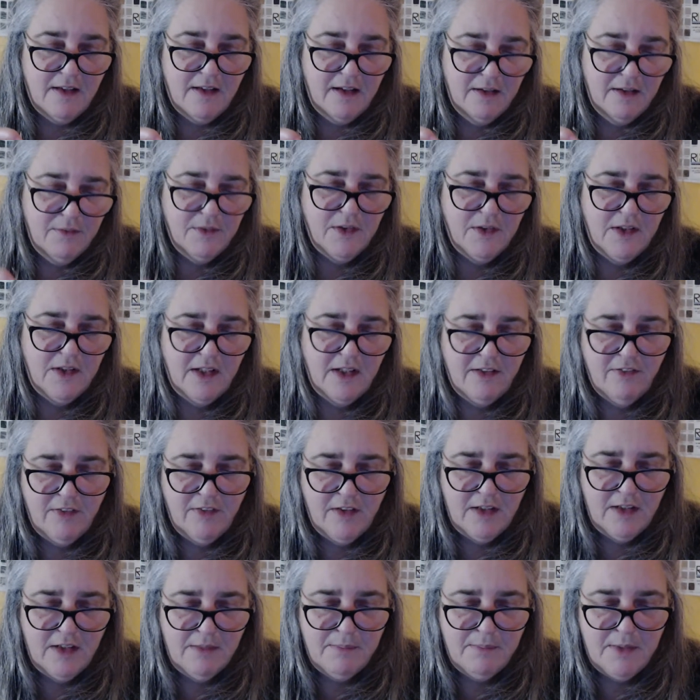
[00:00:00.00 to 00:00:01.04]
I will
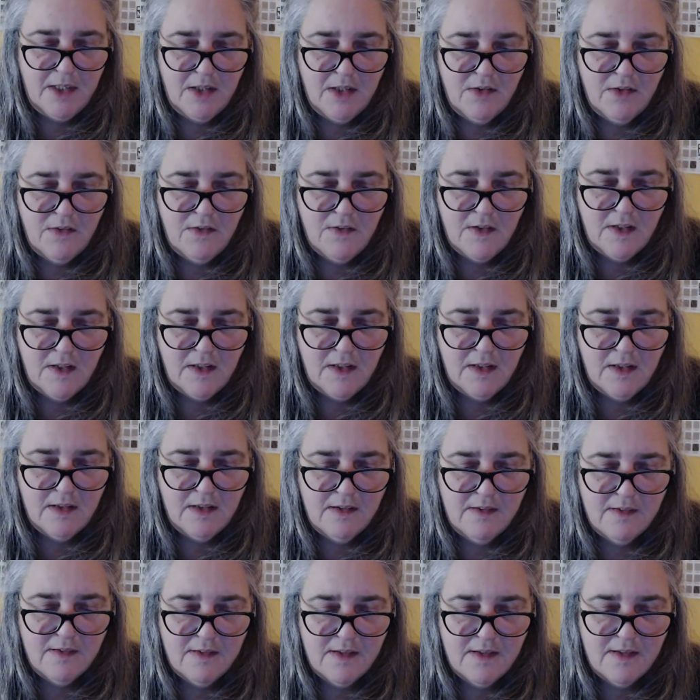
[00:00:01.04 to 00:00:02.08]
definitely be using
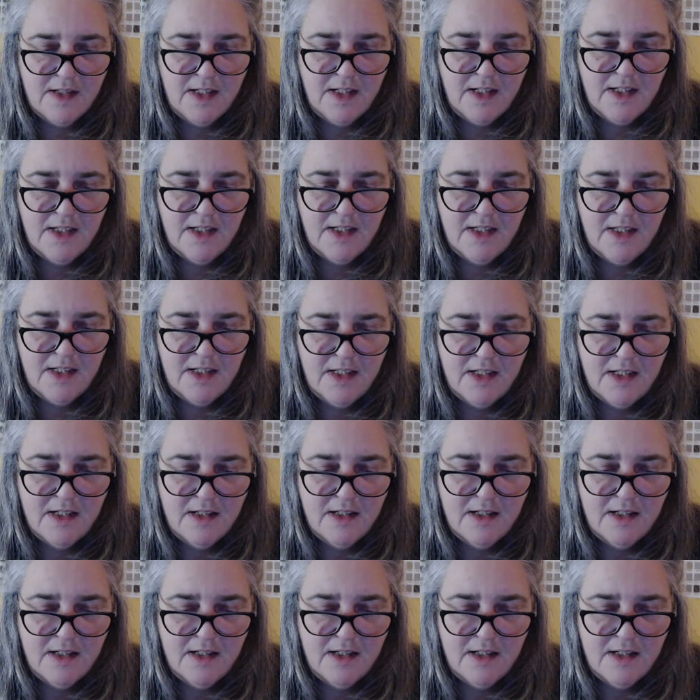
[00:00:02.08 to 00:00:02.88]
this in